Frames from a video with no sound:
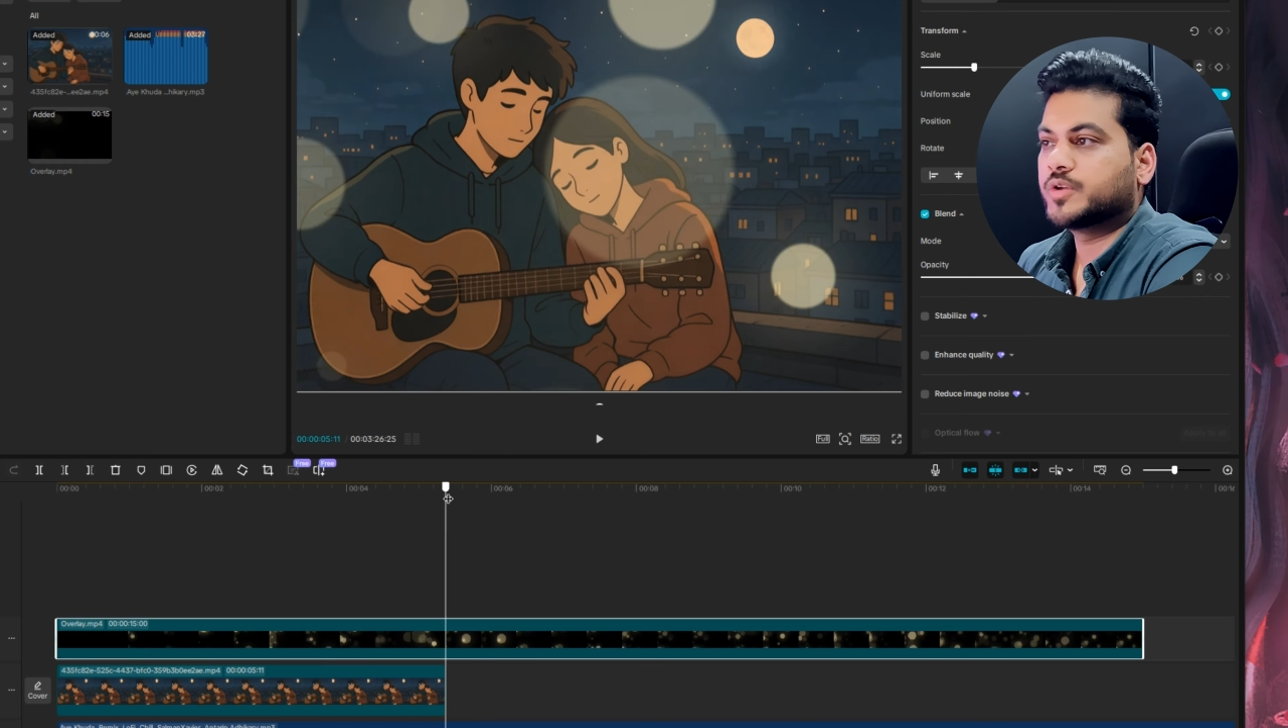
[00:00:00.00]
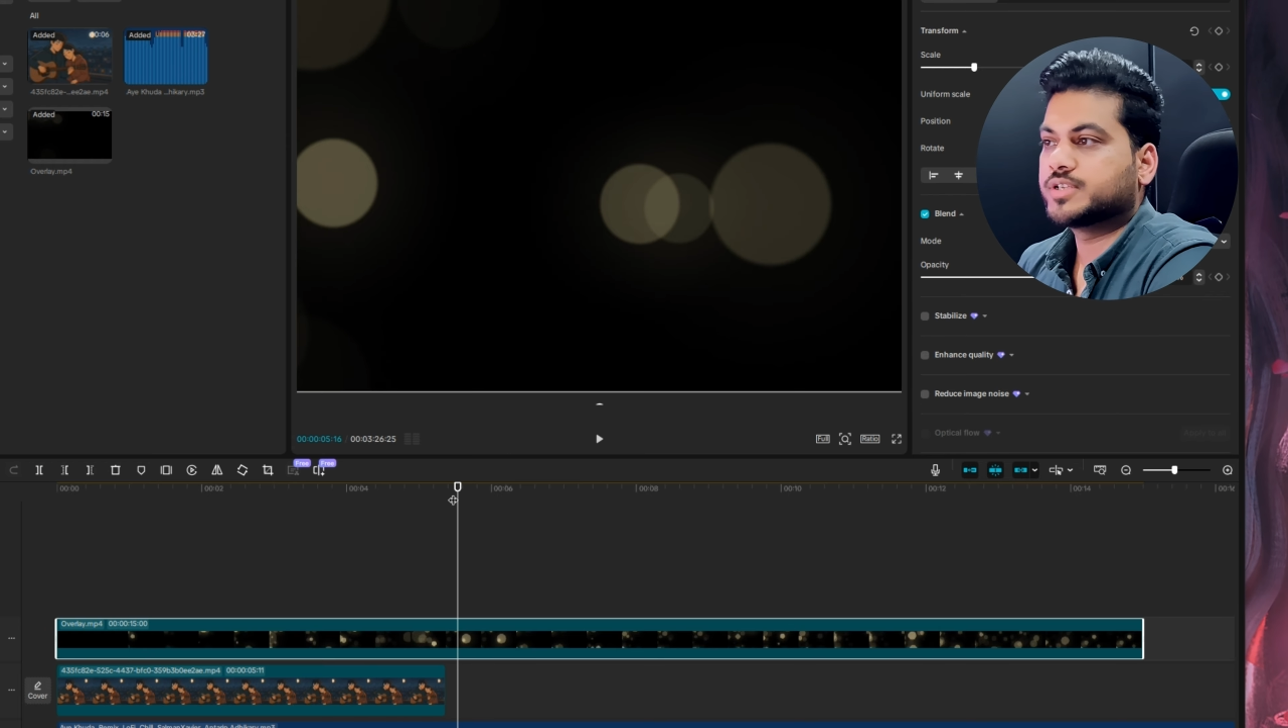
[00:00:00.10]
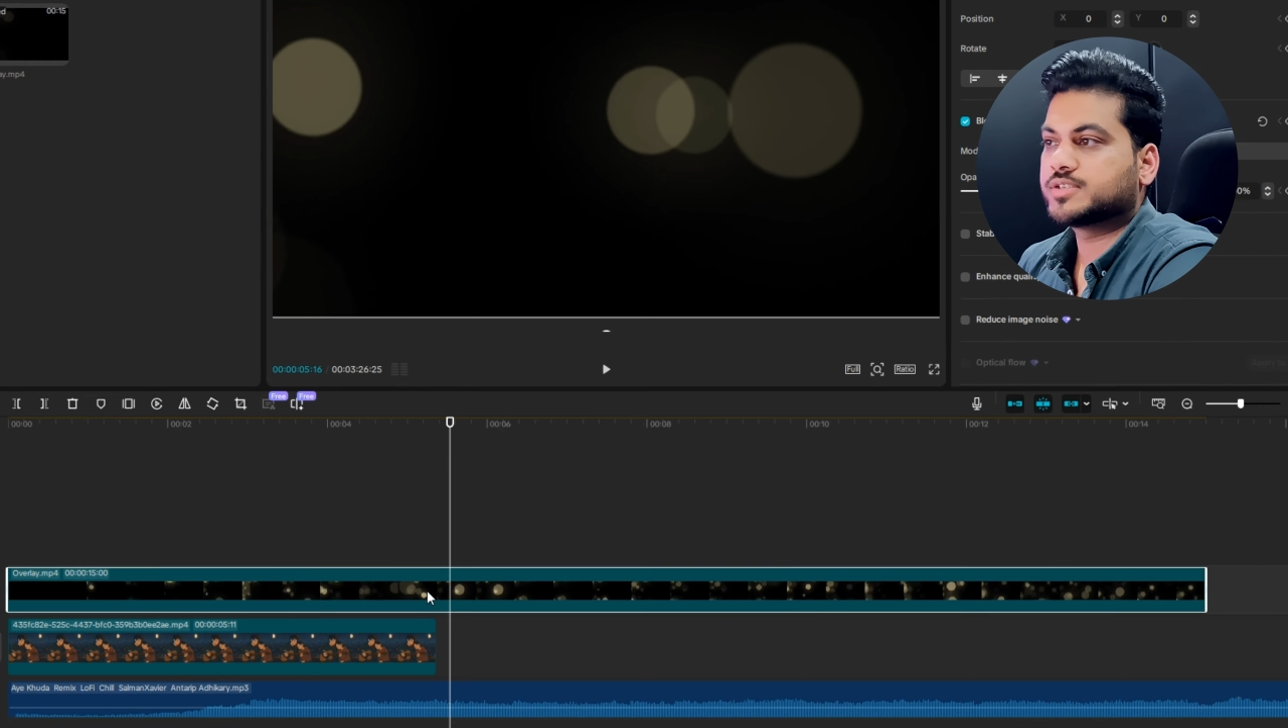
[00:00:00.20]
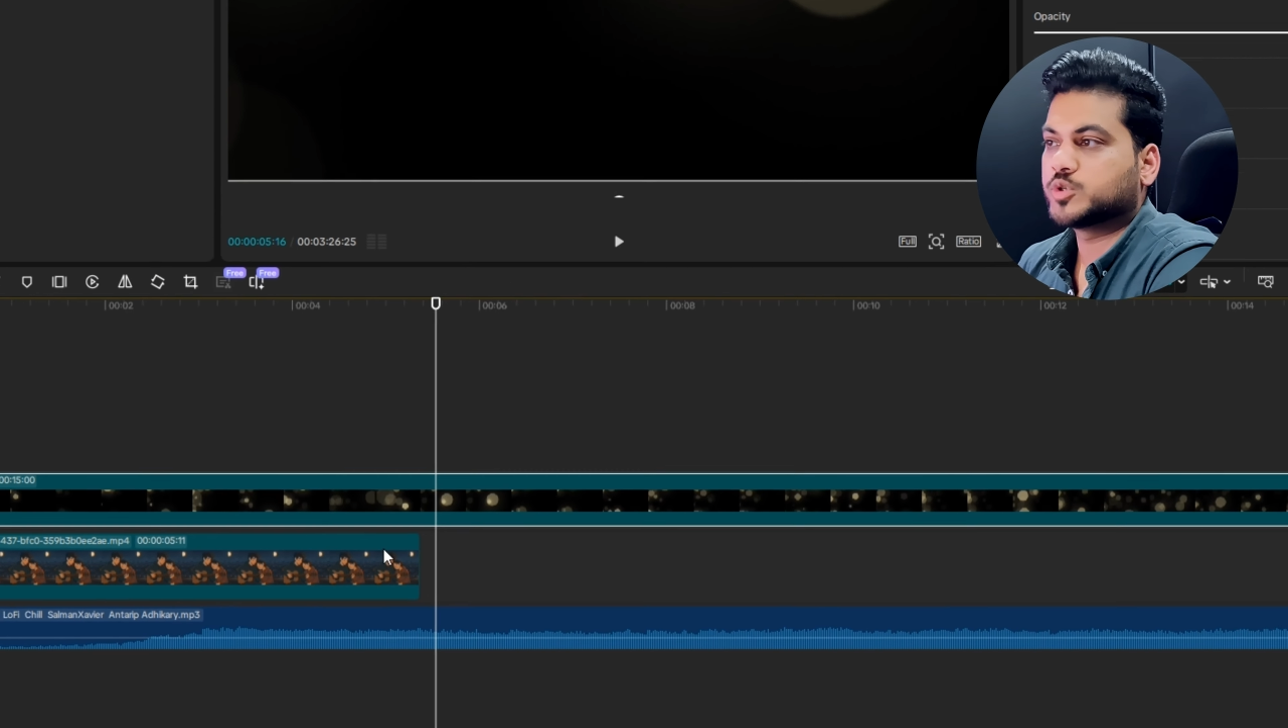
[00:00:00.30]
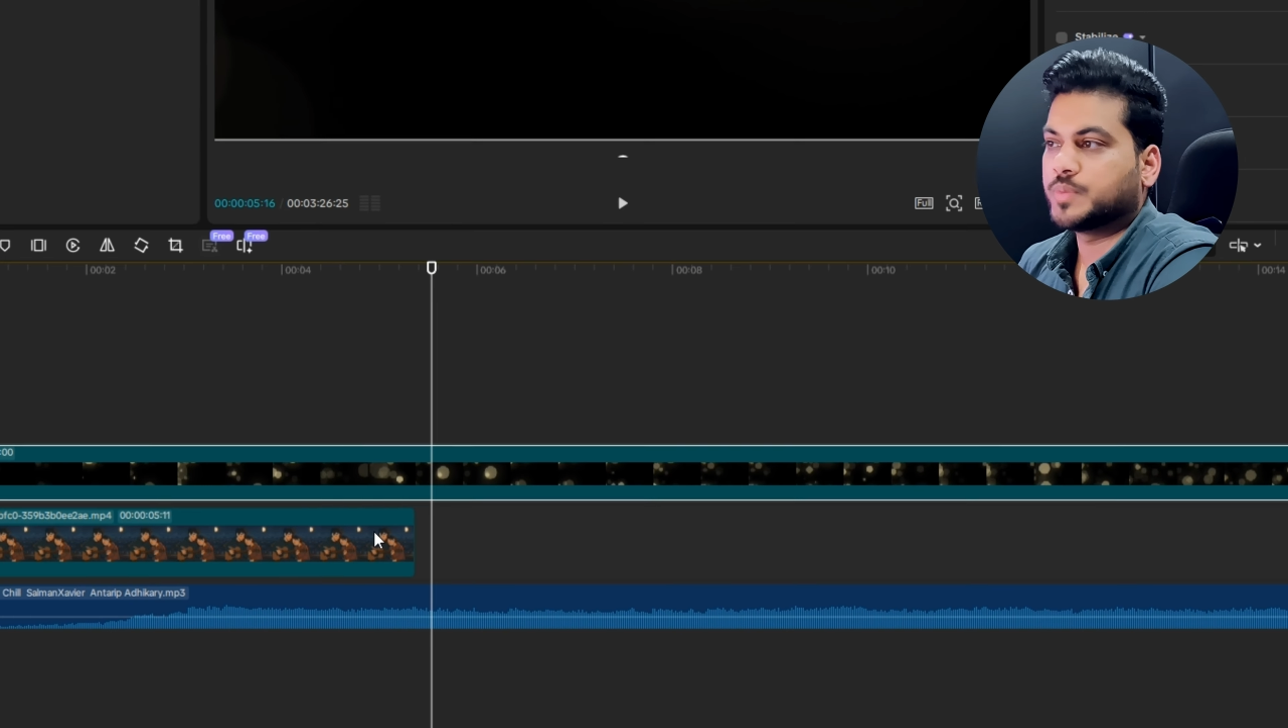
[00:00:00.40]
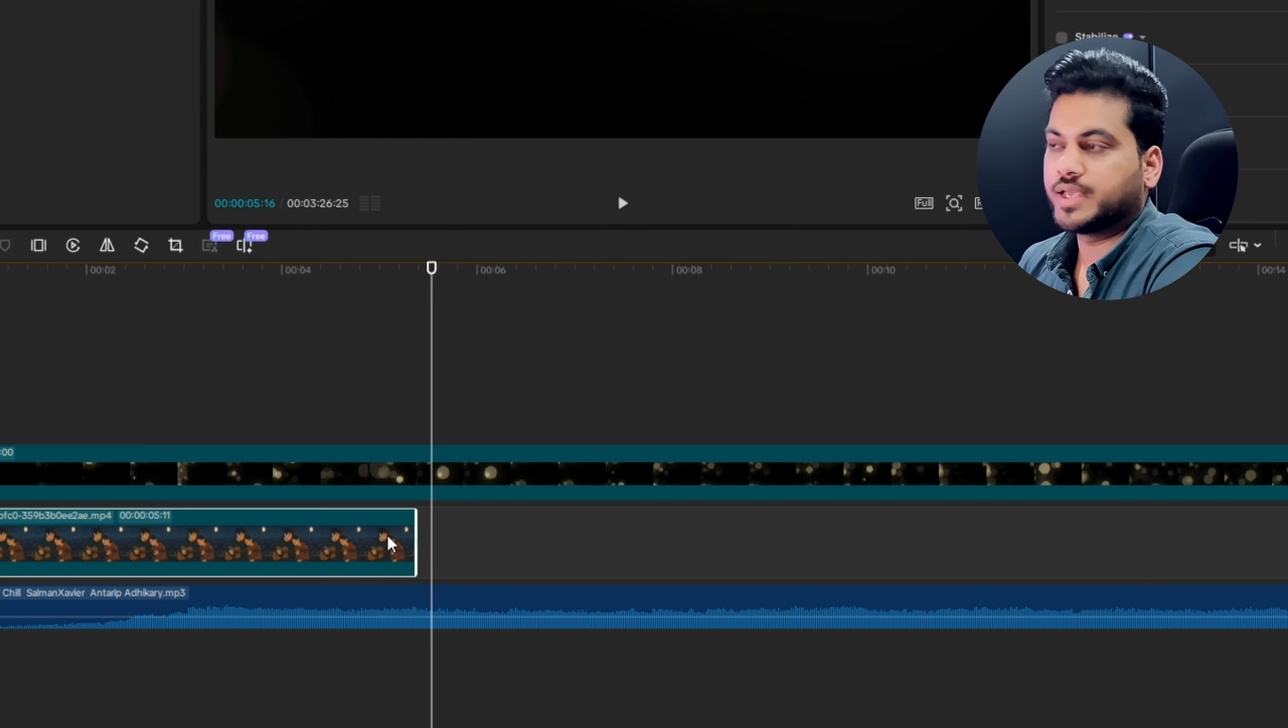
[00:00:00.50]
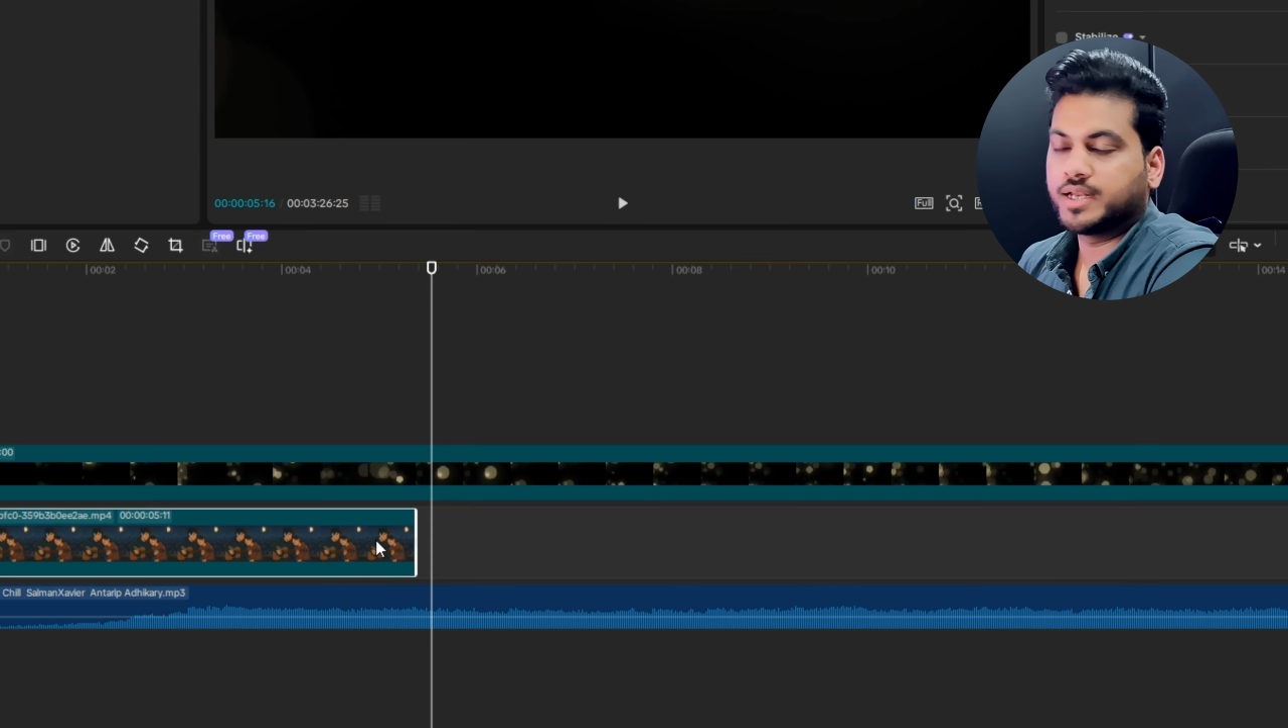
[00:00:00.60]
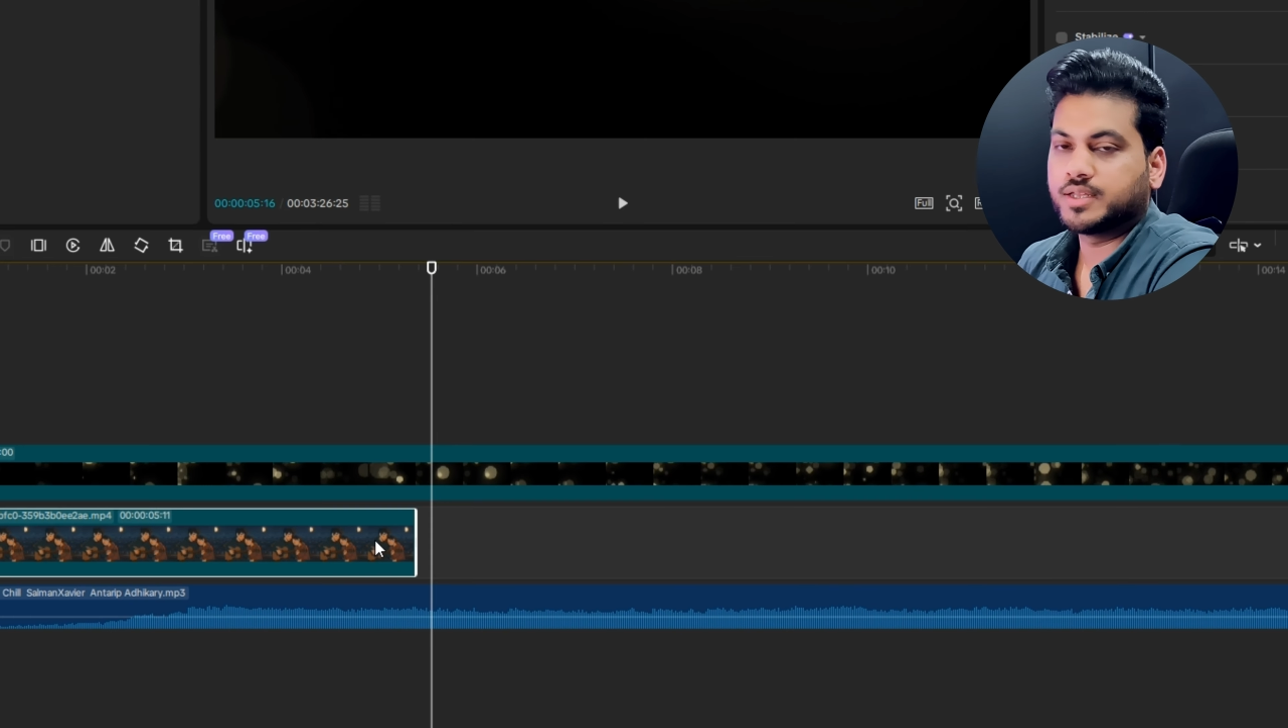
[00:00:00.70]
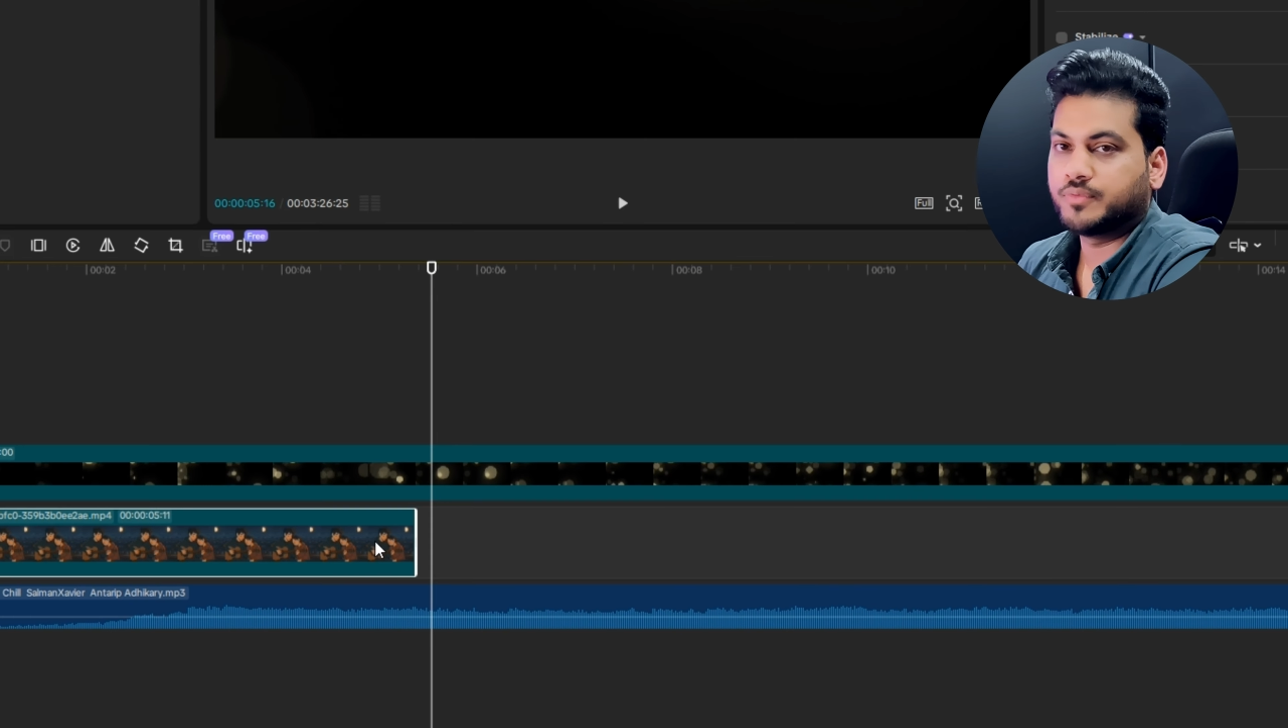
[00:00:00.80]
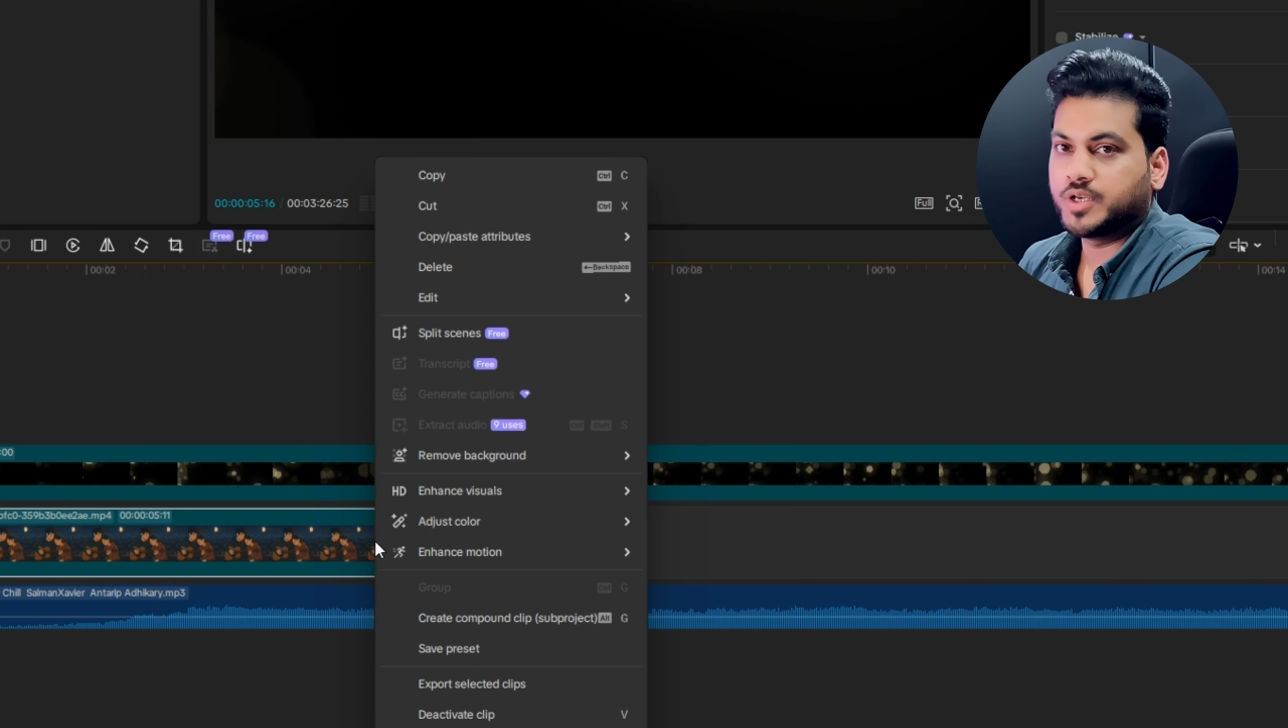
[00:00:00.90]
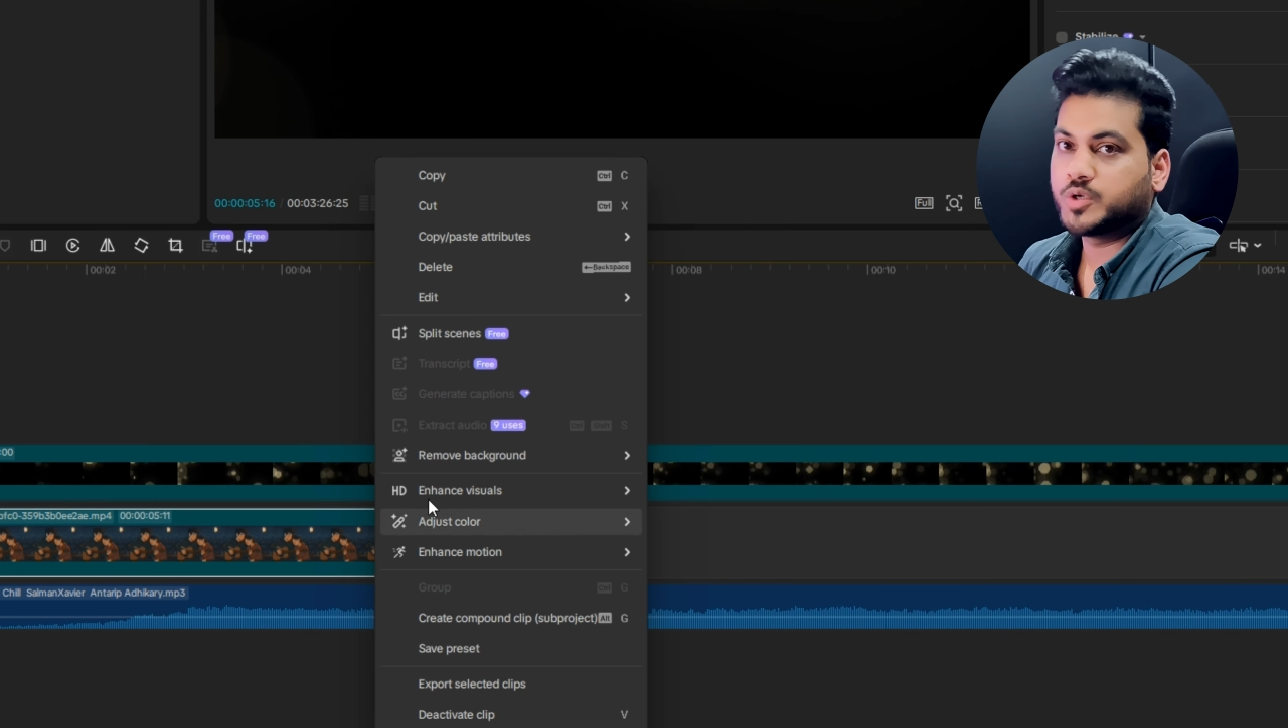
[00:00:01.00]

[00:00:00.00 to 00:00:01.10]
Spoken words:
just duplicate the video